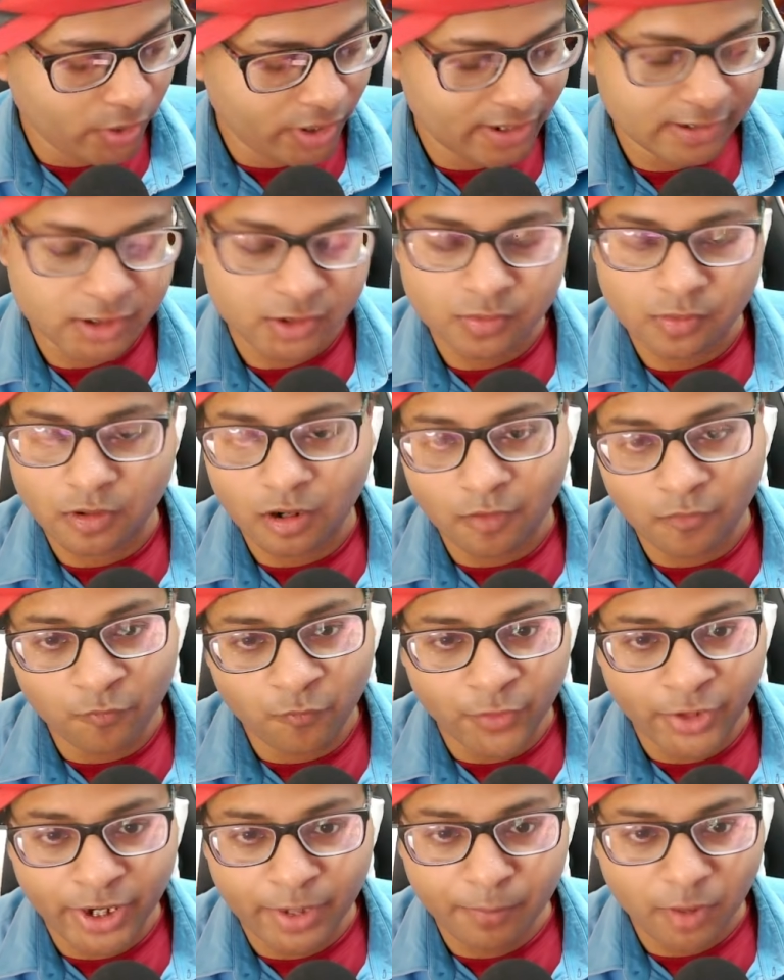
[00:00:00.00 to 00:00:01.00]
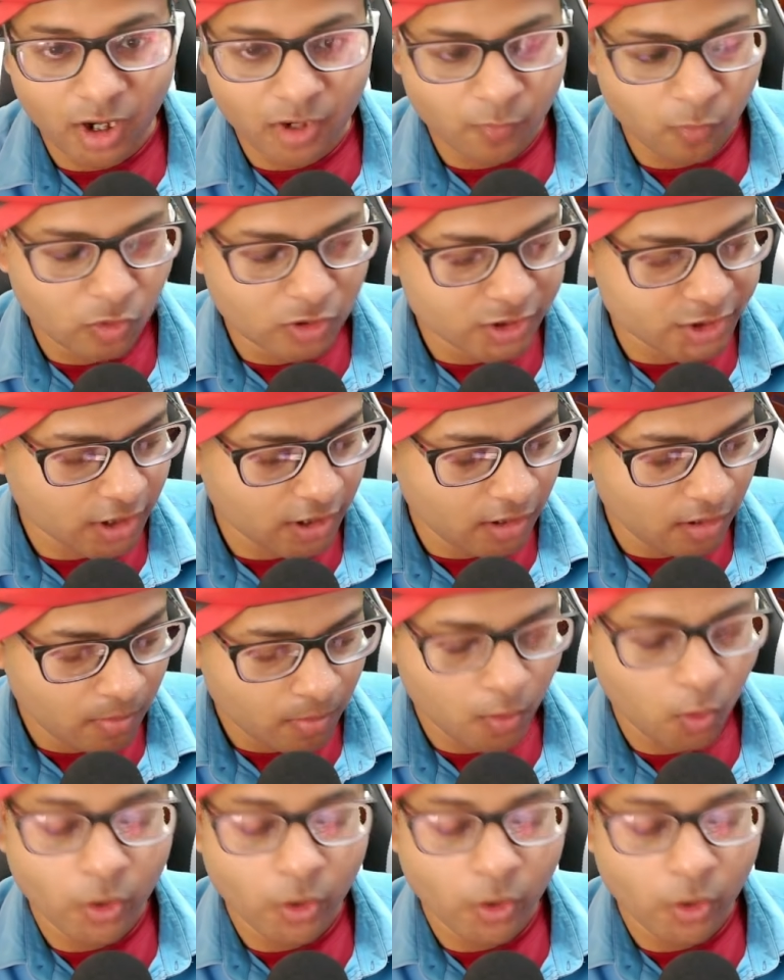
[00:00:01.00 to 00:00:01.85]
it is very powerful skill.